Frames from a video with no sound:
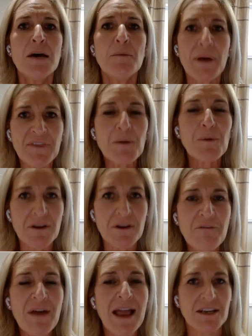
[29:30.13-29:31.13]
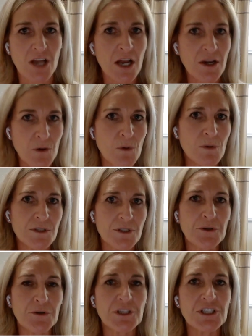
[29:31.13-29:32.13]
but they were in fact encore, so
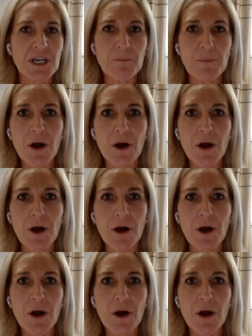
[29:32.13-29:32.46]
you could jump